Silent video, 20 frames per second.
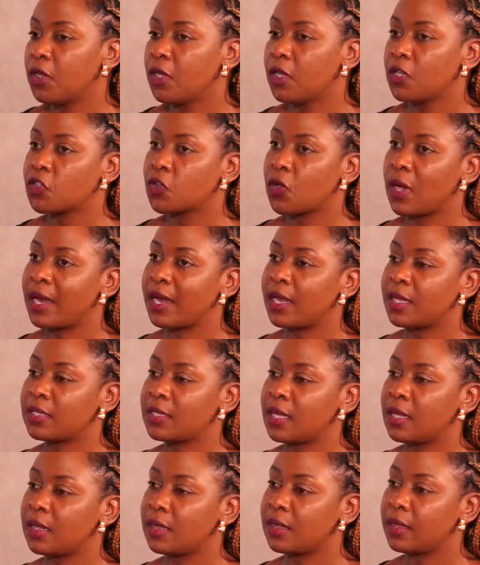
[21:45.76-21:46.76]
So
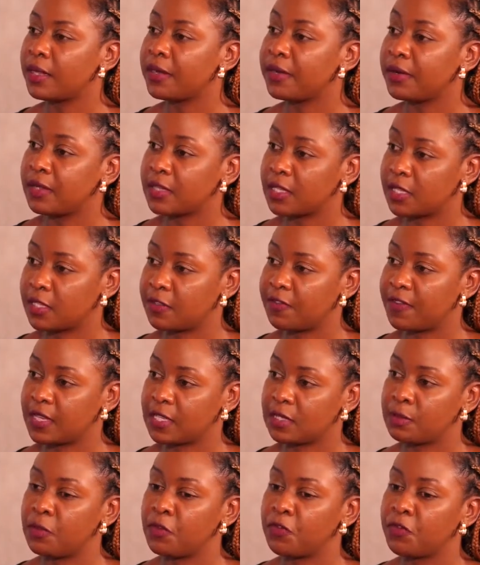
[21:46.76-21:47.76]
understand the risks
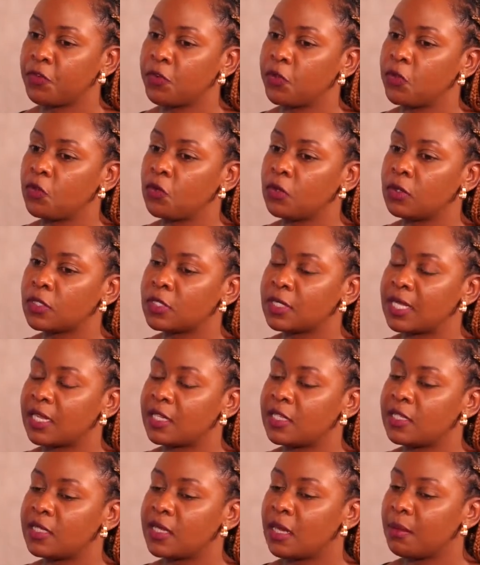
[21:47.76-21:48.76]
first before you
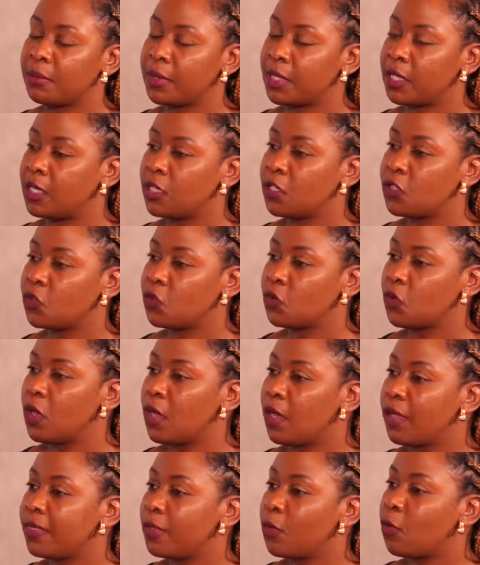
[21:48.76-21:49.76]
start jumping into
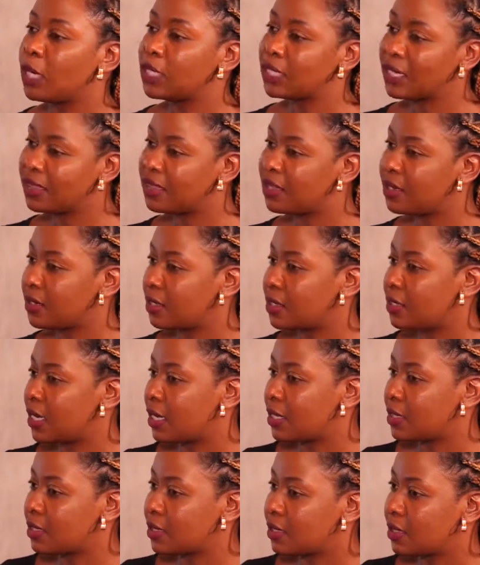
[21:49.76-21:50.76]
what are the
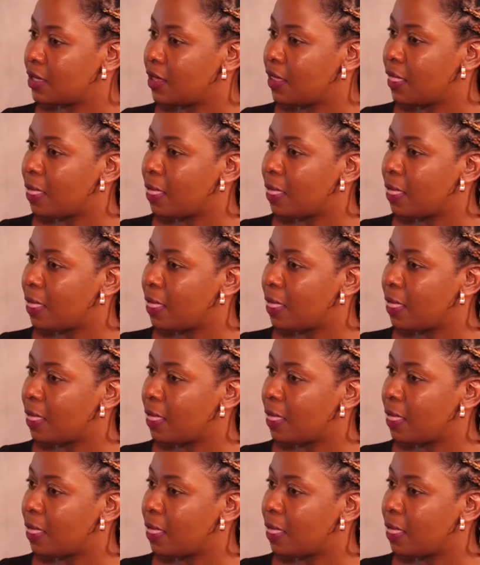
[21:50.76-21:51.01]
returns,